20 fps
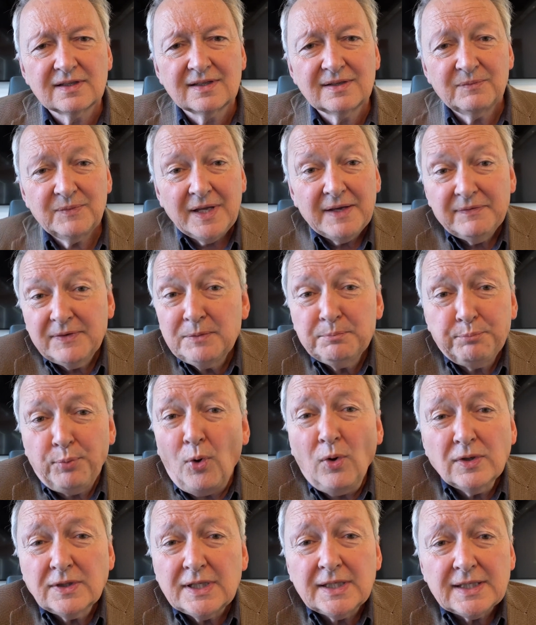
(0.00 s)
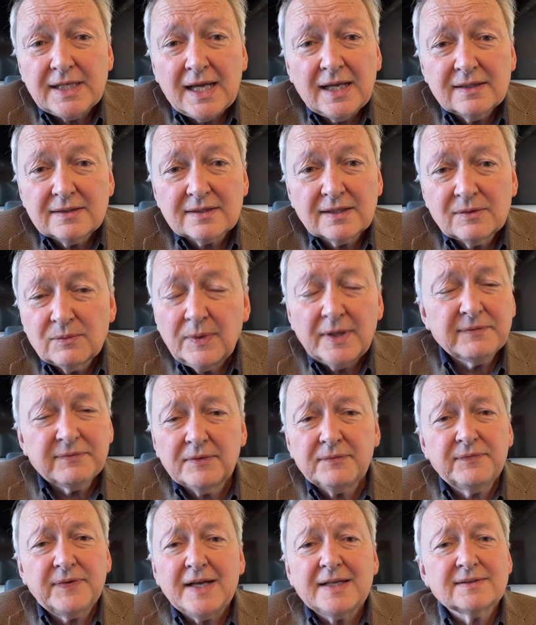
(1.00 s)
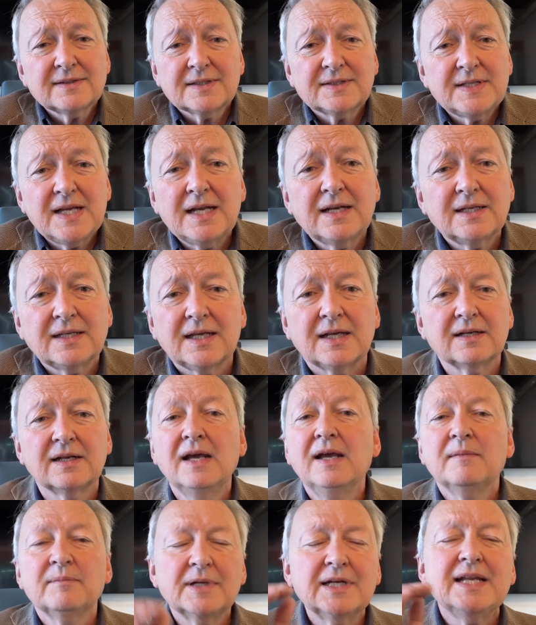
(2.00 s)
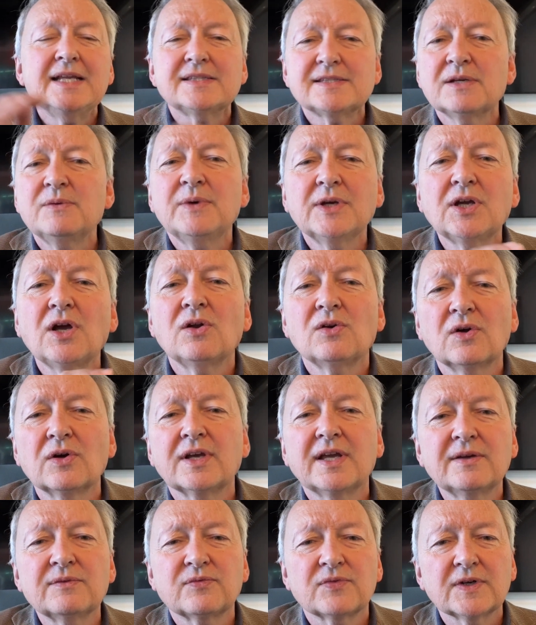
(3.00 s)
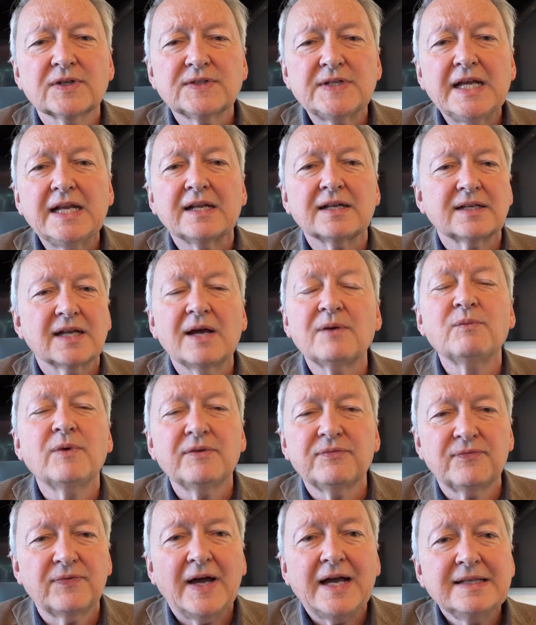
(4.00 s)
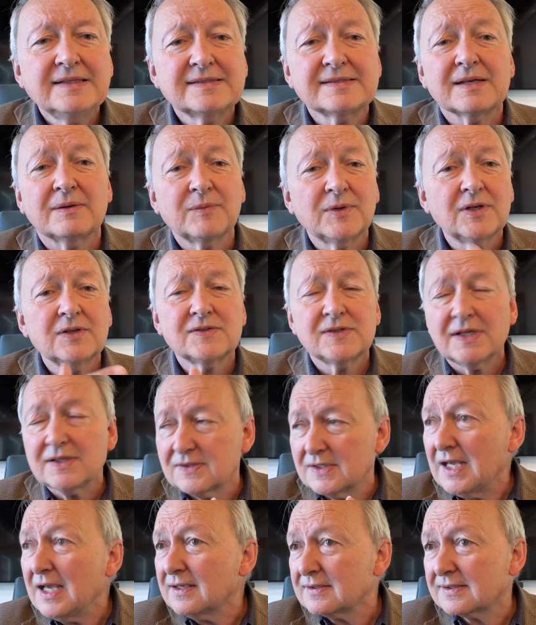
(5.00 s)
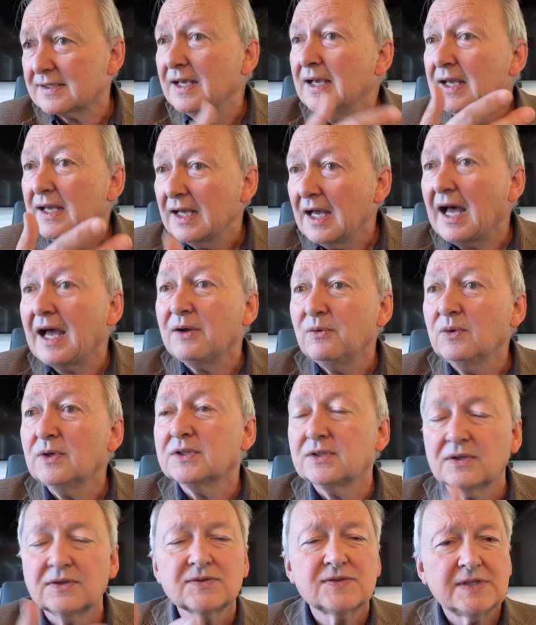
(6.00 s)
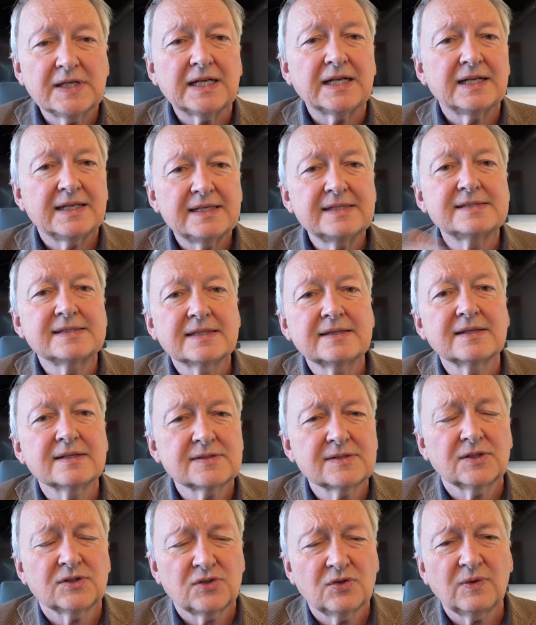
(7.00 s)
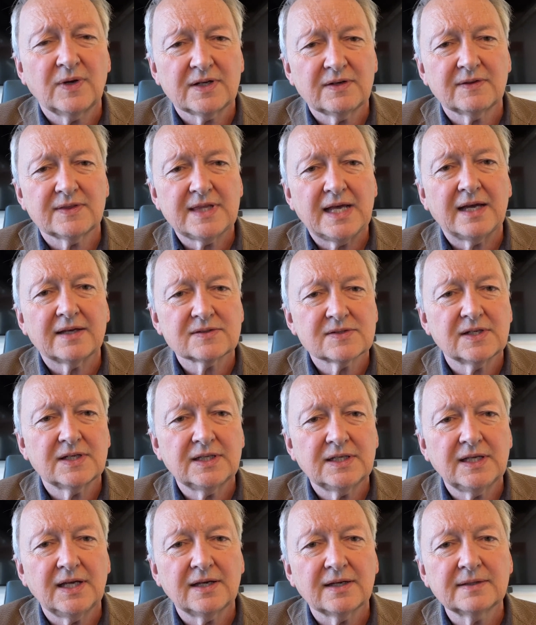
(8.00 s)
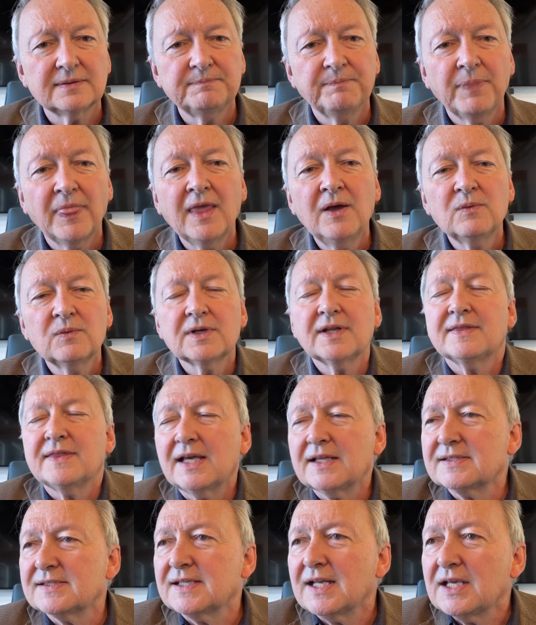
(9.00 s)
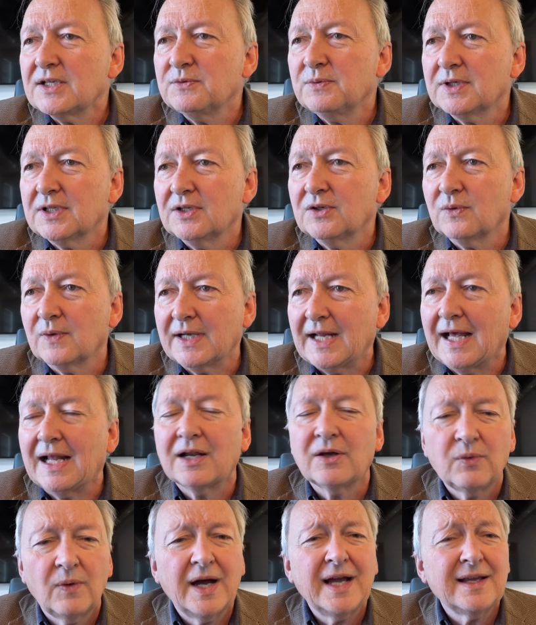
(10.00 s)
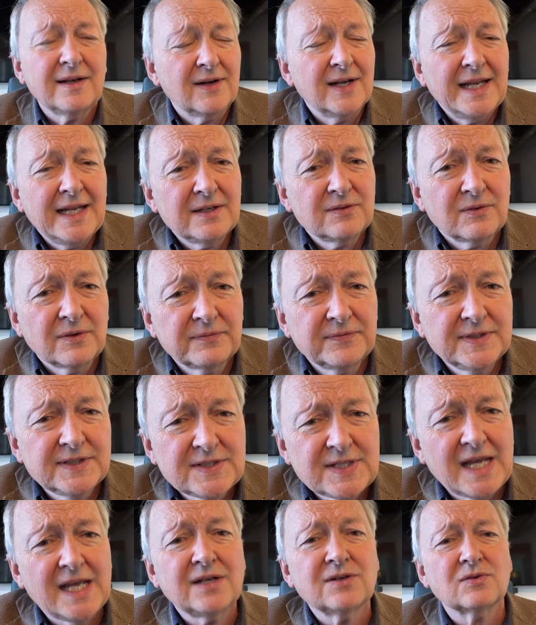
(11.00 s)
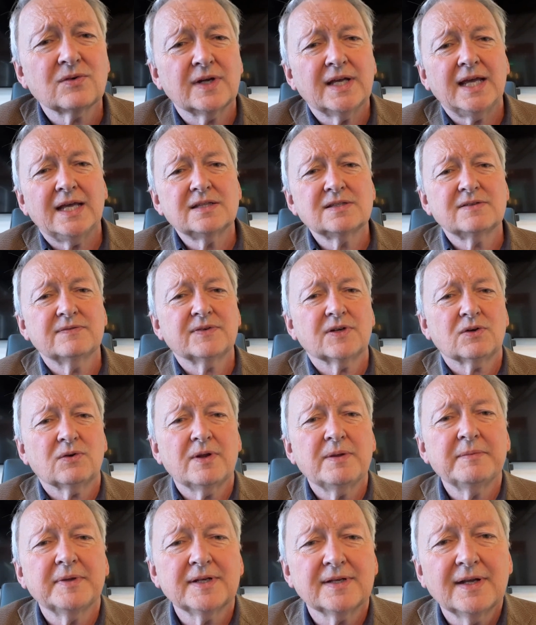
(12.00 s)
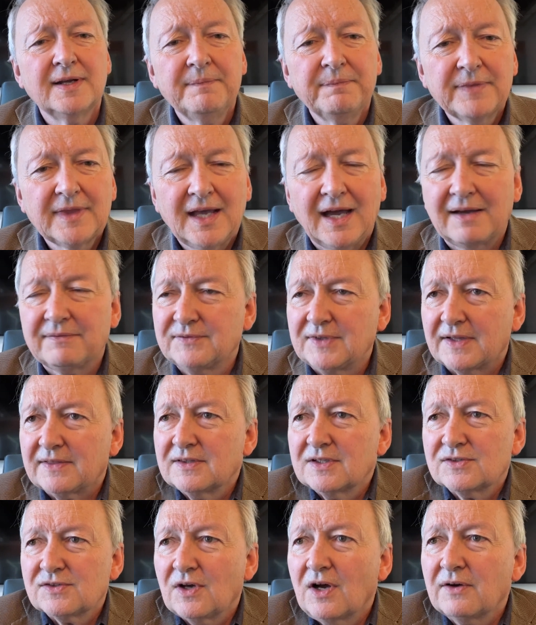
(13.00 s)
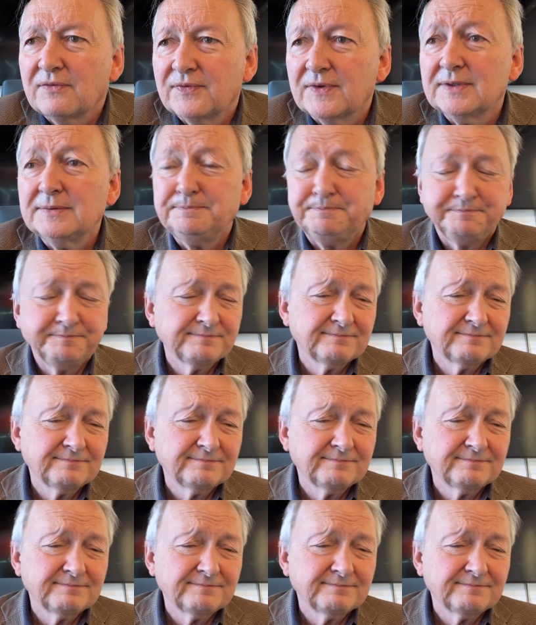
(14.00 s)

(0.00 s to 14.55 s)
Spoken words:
We haven't bought it yet. We haven't found the tenant yet. But let's say we go looking for a tenant and we find someone who says, yes, I would consider leasing this at $200,000 a year. Well, at that stage, we can do an LOI, or a letter of intent, or a heads of agreement. I've done this often.